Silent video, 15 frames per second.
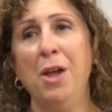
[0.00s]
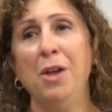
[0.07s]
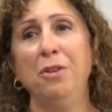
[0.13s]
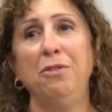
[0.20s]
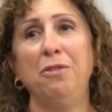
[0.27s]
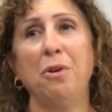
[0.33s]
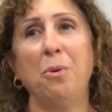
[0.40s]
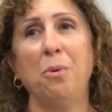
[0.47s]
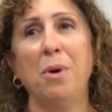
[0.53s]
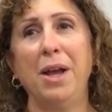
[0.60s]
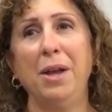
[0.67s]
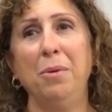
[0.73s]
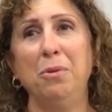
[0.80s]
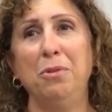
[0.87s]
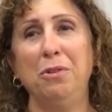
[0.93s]
So
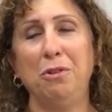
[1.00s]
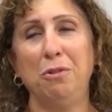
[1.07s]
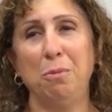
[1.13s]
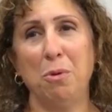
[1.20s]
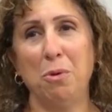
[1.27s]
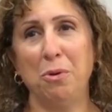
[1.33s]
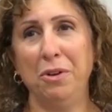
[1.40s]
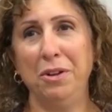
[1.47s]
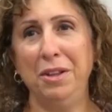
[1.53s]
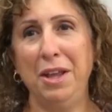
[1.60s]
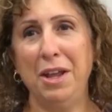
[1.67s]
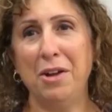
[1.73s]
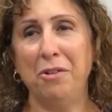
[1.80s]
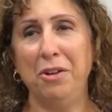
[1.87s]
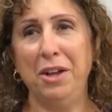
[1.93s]
I was exploring
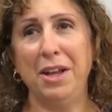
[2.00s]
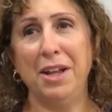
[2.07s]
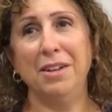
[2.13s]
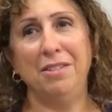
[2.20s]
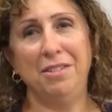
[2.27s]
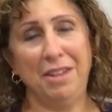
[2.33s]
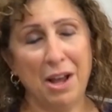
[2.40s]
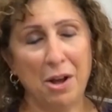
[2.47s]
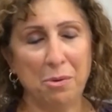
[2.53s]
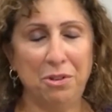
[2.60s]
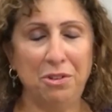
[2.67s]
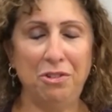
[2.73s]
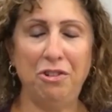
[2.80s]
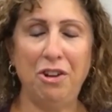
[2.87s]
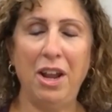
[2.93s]
the area again, see how
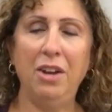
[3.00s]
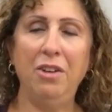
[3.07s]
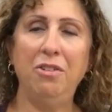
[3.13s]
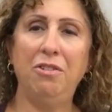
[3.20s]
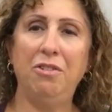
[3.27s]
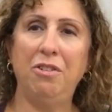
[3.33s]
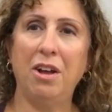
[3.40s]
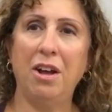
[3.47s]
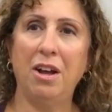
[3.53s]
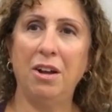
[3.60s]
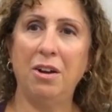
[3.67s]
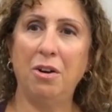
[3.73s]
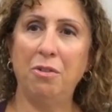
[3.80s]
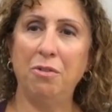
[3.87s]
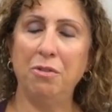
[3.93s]
it's changed
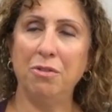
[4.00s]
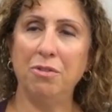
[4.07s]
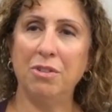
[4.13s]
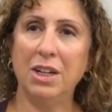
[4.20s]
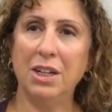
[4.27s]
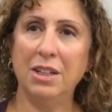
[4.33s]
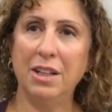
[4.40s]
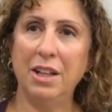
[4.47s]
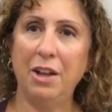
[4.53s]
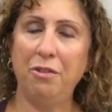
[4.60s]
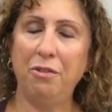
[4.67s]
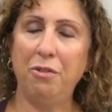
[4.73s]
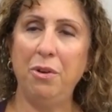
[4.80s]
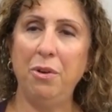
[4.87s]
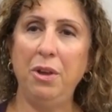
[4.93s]
over the
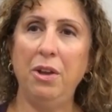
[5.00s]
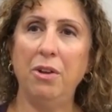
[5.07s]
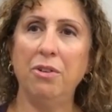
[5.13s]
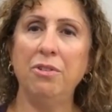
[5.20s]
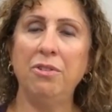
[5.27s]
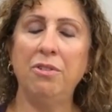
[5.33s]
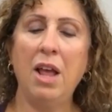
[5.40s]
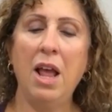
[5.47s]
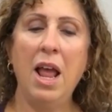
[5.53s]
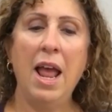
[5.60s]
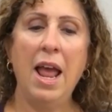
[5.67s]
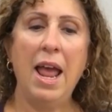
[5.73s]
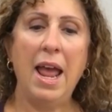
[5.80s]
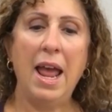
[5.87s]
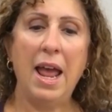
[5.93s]
last few years.
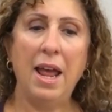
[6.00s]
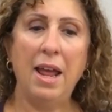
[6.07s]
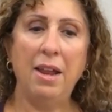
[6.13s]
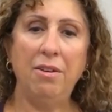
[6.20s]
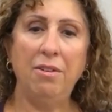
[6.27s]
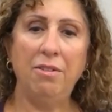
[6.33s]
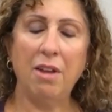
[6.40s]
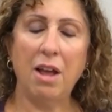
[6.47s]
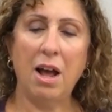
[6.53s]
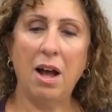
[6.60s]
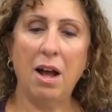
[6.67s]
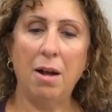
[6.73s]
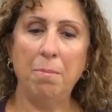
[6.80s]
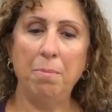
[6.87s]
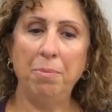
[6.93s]
And
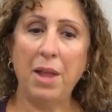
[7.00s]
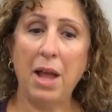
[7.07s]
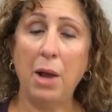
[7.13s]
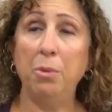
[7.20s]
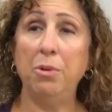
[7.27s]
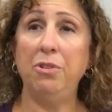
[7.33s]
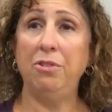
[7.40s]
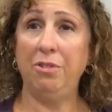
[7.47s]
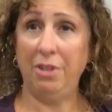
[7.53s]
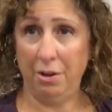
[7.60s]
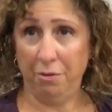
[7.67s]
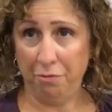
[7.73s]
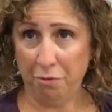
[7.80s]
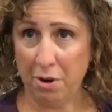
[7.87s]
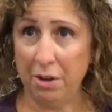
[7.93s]
I was
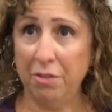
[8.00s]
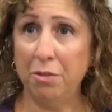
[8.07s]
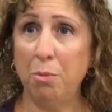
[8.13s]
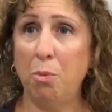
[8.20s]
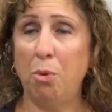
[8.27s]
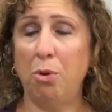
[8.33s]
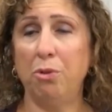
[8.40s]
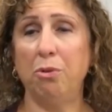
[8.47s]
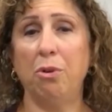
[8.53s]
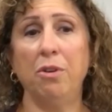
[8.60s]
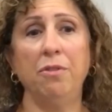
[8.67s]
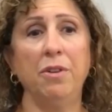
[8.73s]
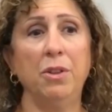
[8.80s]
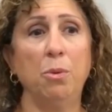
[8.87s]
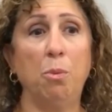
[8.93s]
in front of the
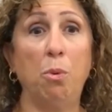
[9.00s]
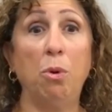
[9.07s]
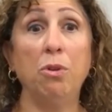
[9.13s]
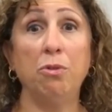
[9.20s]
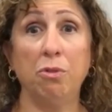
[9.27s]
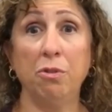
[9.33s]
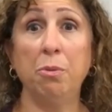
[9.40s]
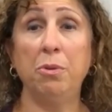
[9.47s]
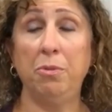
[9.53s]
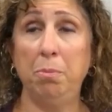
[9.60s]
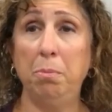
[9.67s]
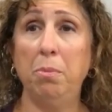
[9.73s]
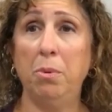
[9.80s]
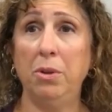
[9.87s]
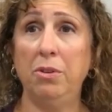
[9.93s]
Waldorf, and the Waldorf
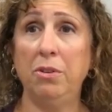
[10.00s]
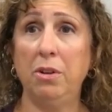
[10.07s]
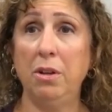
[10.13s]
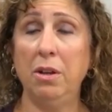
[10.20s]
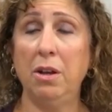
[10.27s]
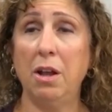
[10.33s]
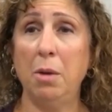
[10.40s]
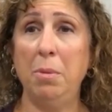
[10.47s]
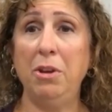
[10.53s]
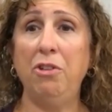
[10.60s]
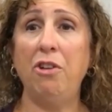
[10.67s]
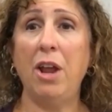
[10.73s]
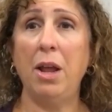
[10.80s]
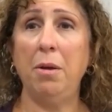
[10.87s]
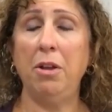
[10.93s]
was going to be
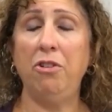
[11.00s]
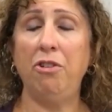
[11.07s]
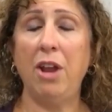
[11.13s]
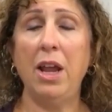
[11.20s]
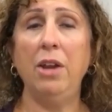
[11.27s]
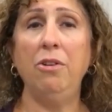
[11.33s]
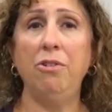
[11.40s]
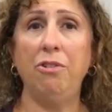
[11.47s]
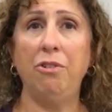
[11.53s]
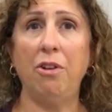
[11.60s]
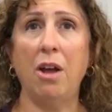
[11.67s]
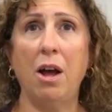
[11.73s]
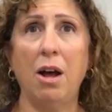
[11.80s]
changed.